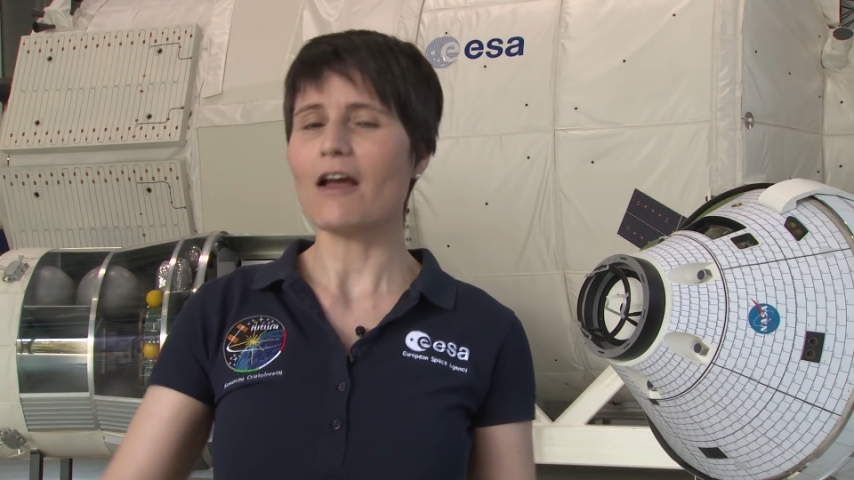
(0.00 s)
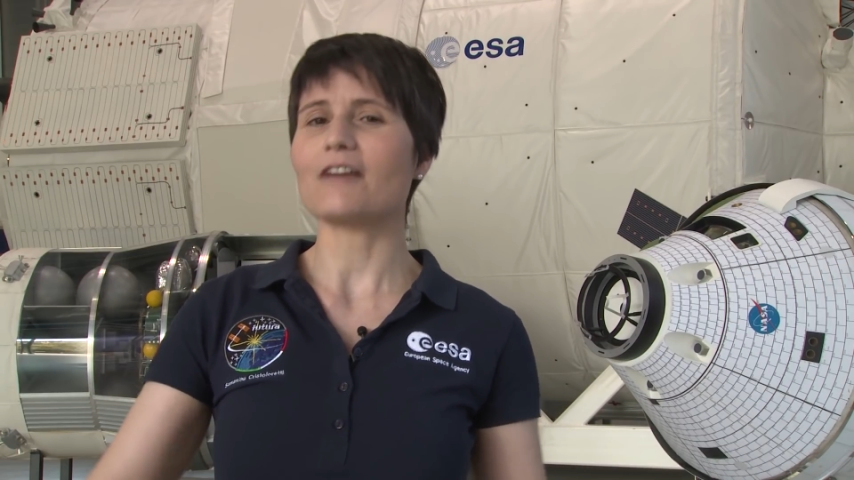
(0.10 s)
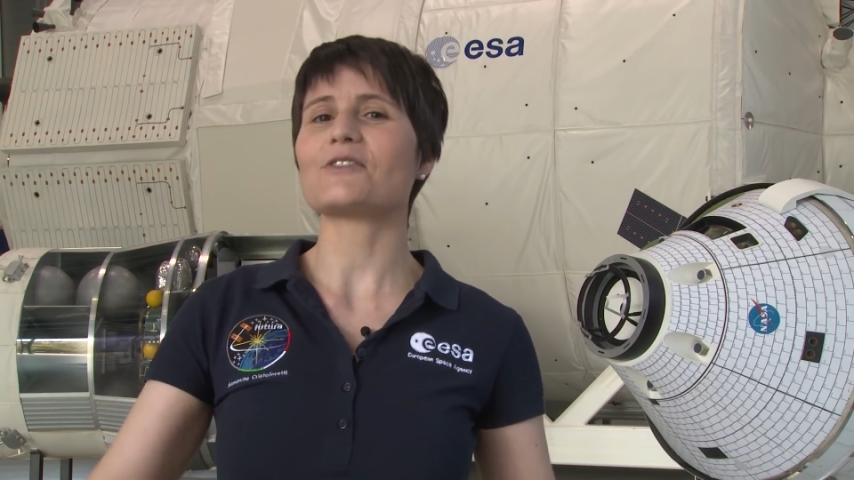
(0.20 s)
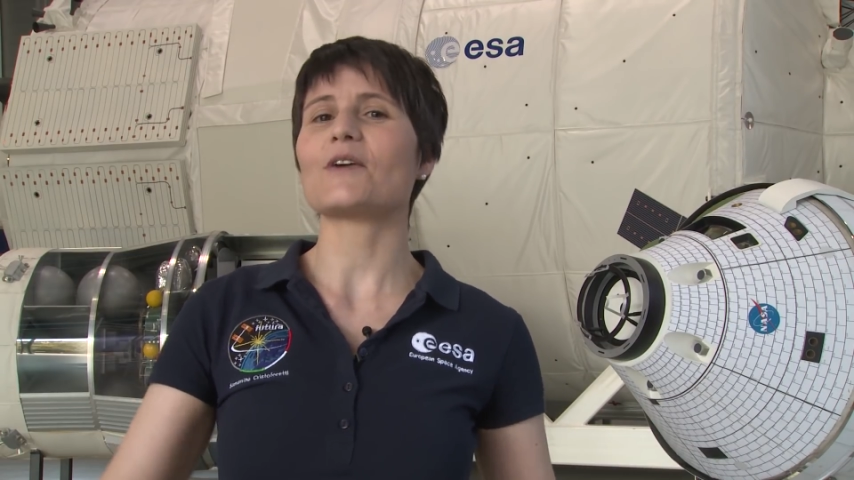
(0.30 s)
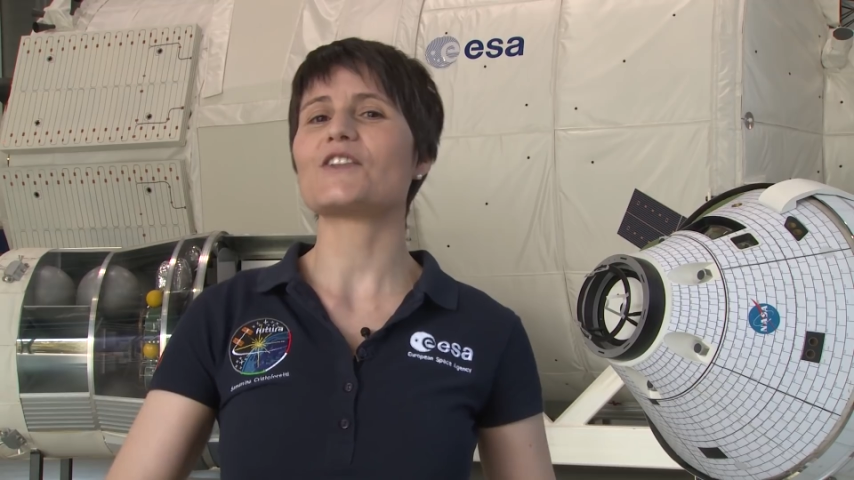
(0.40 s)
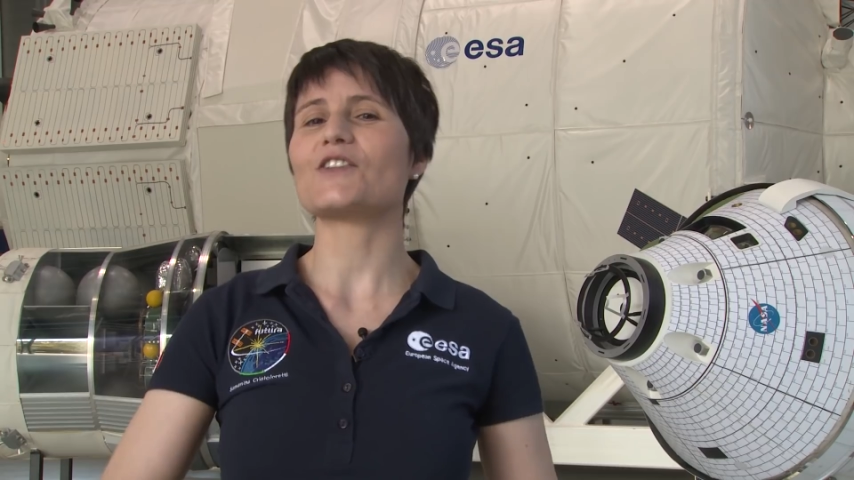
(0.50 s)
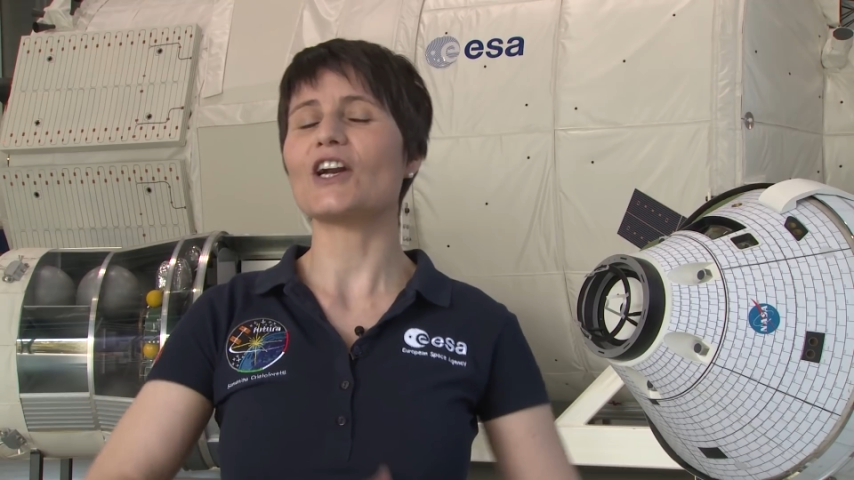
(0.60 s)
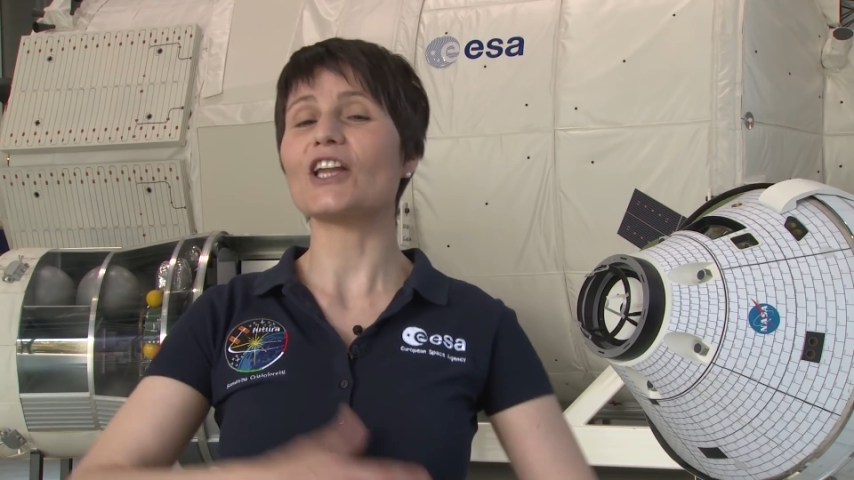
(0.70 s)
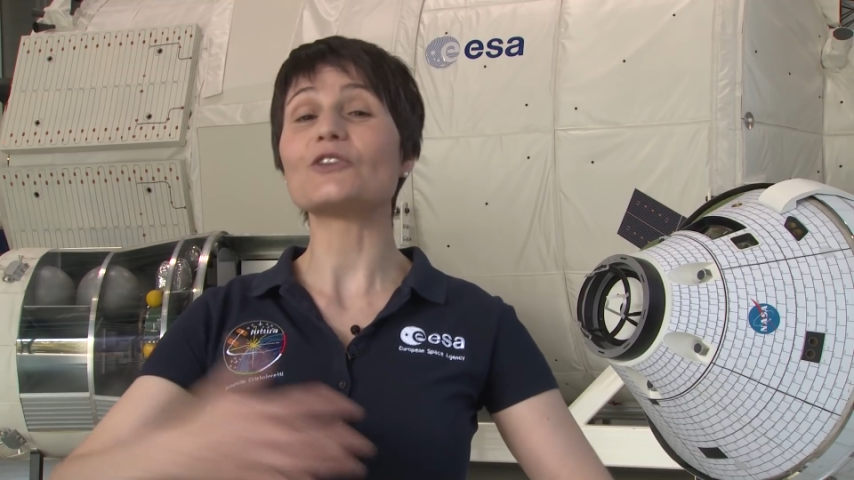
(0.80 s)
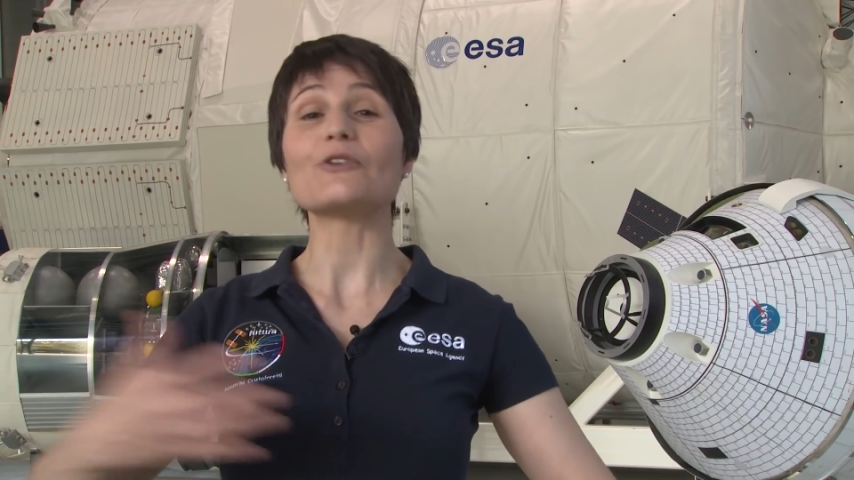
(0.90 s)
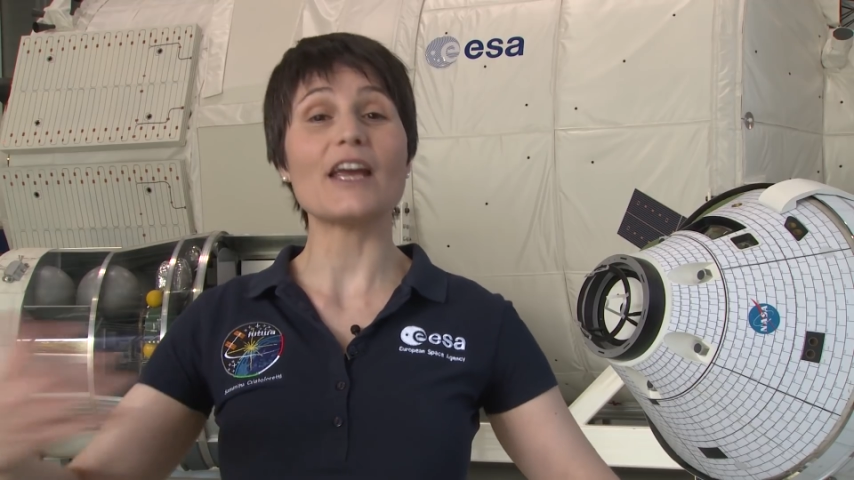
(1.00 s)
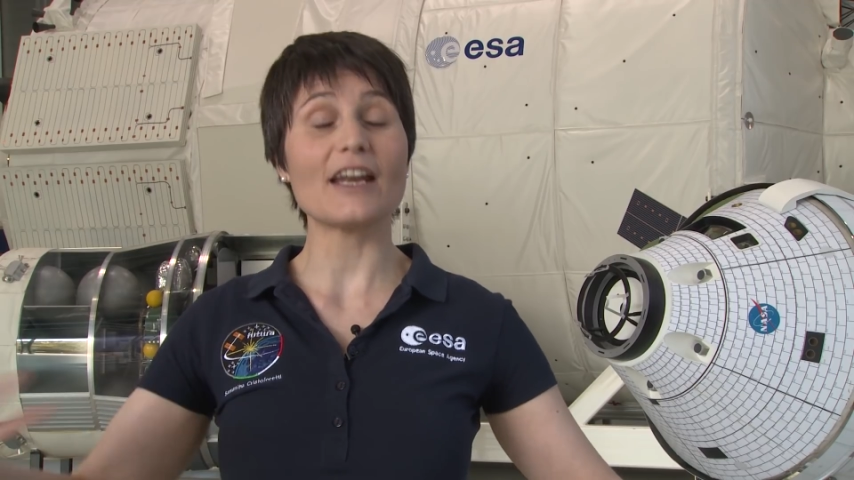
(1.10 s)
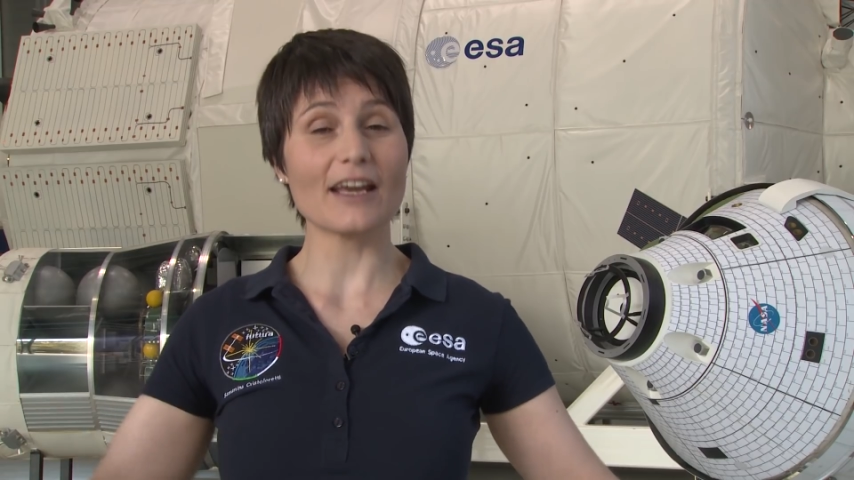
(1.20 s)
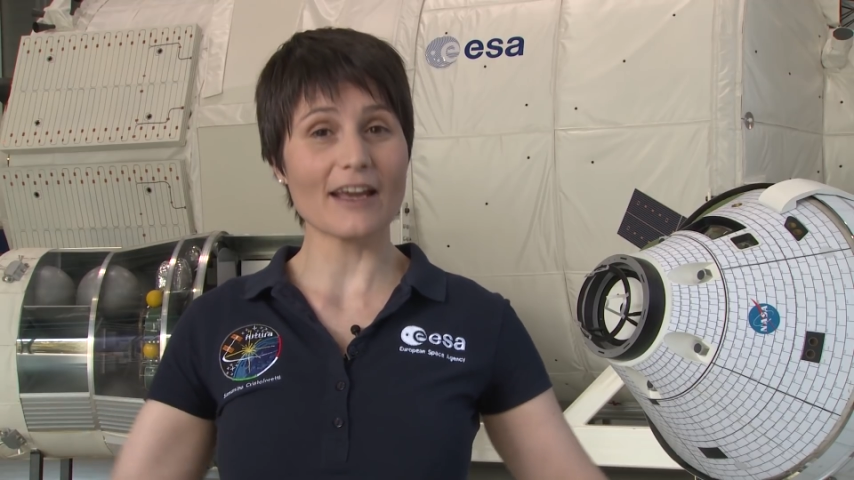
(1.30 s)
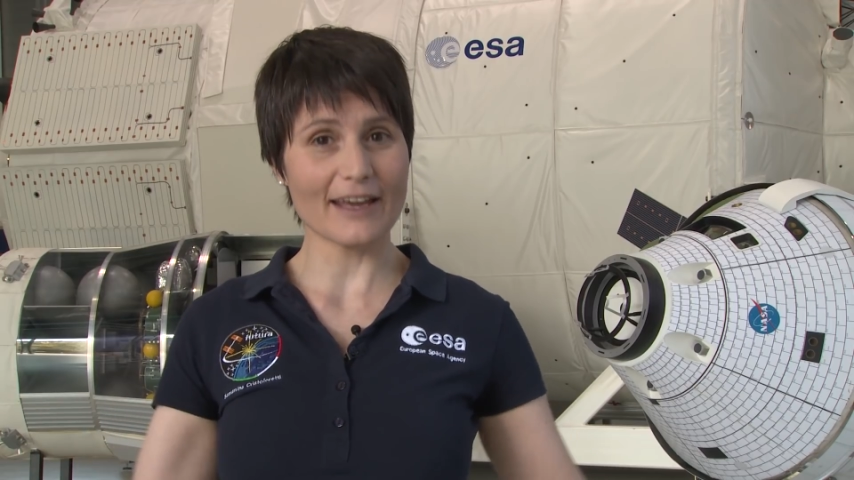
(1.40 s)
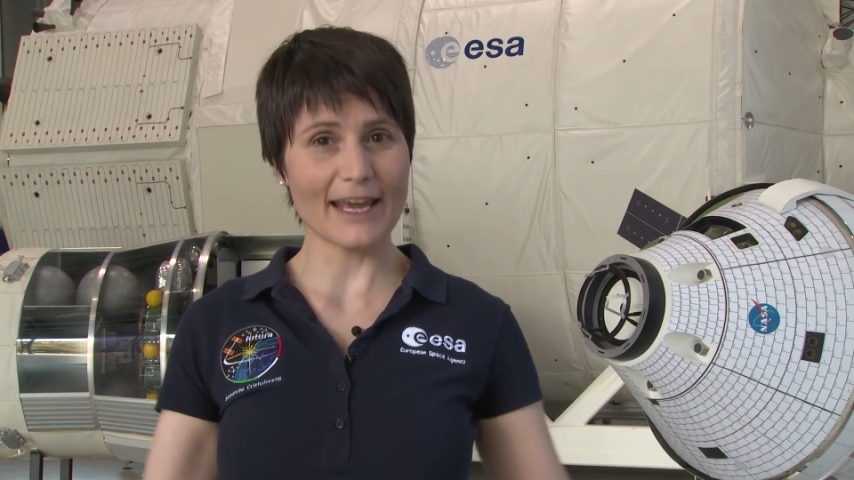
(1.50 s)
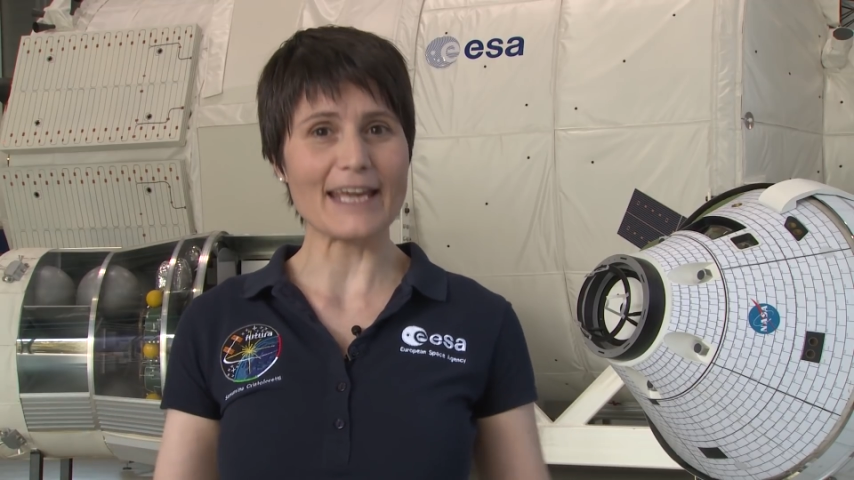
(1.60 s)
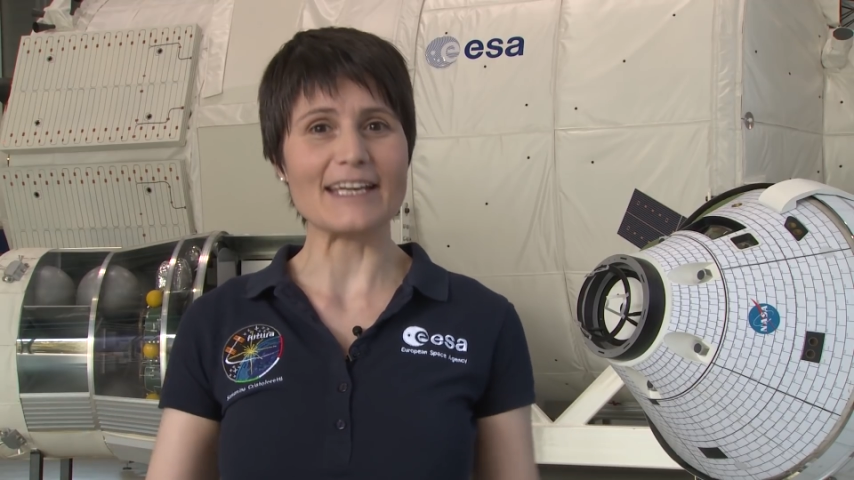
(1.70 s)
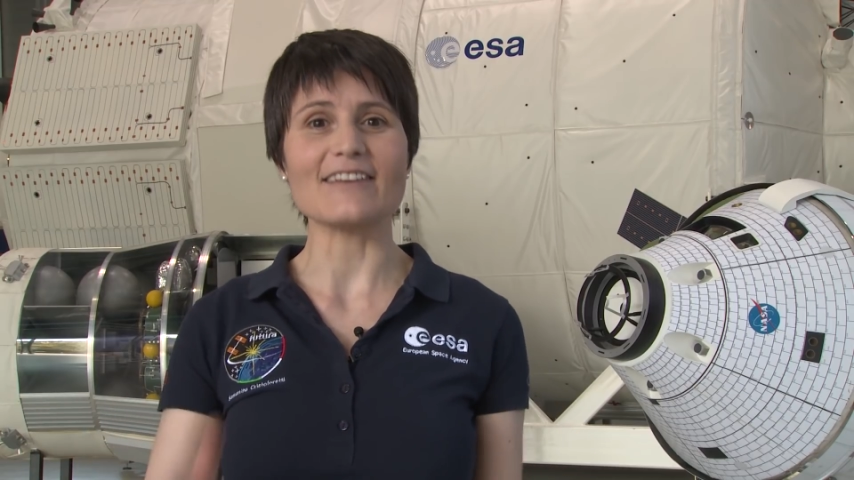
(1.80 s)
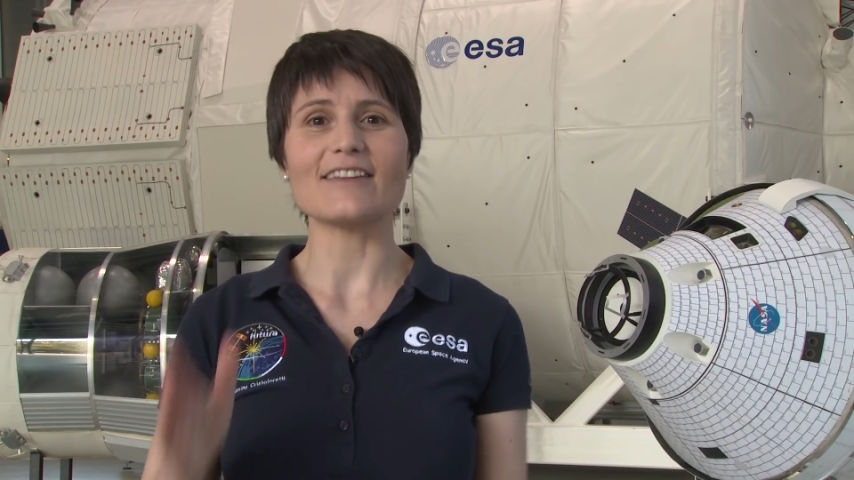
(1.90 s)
And so I started training again,